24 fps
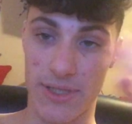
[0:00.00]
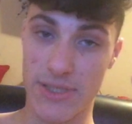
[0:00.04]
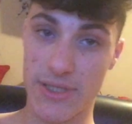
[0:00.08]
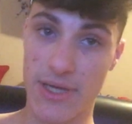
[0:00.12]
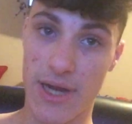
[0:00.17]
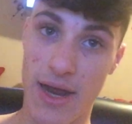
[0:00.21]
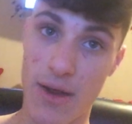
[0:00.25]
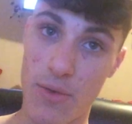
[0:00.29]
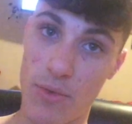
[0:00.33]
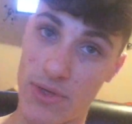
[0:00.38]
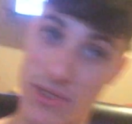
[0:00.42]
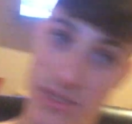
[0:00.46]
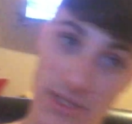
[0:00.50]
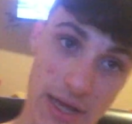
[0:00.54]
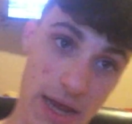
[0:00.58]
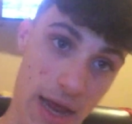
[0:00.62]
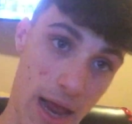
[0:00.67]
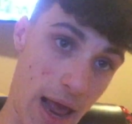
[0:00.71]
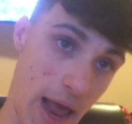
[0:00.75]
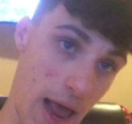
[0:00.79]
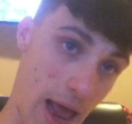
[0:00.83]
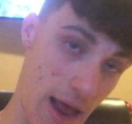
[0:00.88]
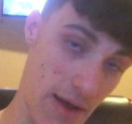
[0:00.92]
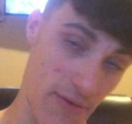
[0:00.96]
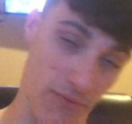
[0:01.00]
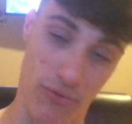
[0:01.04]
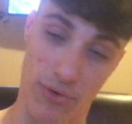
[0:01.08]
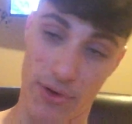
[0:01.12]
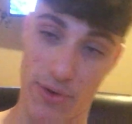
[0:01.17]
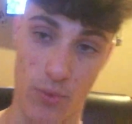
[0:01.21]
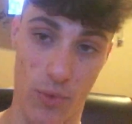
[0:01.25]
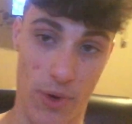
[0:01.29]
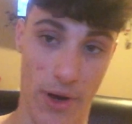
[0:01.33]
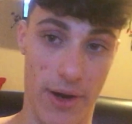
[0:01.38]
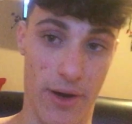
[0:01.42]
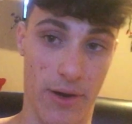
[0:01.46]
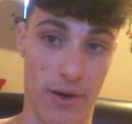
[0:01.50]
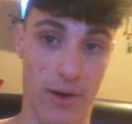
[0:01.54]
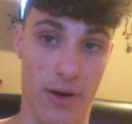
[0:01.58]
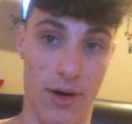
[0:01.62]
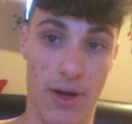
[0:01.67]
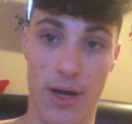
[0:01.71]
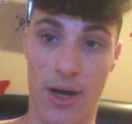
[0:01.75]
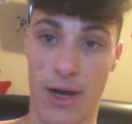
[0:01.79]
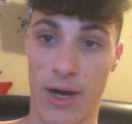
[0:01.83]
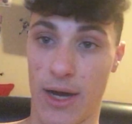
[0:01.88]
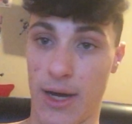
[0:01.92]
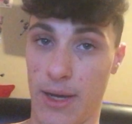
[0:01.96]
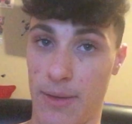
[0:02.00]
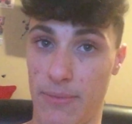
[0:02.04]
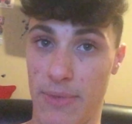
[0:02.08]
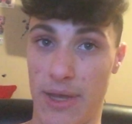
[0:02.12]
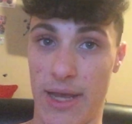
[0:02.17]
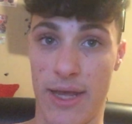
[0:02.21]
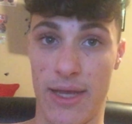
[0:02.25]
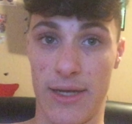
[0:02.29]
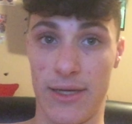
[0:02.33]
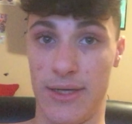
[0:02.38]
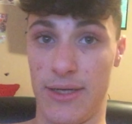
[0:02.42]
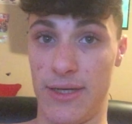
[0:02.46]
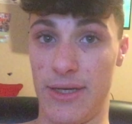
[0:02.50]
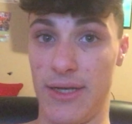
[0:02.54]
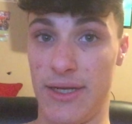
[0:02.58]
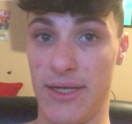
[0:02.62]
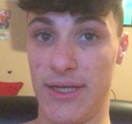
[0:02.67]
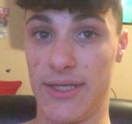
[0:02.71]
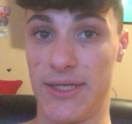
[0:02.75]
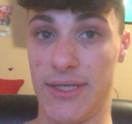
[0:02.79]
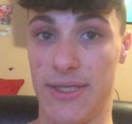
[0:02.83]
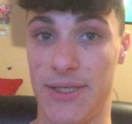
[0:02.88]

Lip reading: This guy was everywhere. And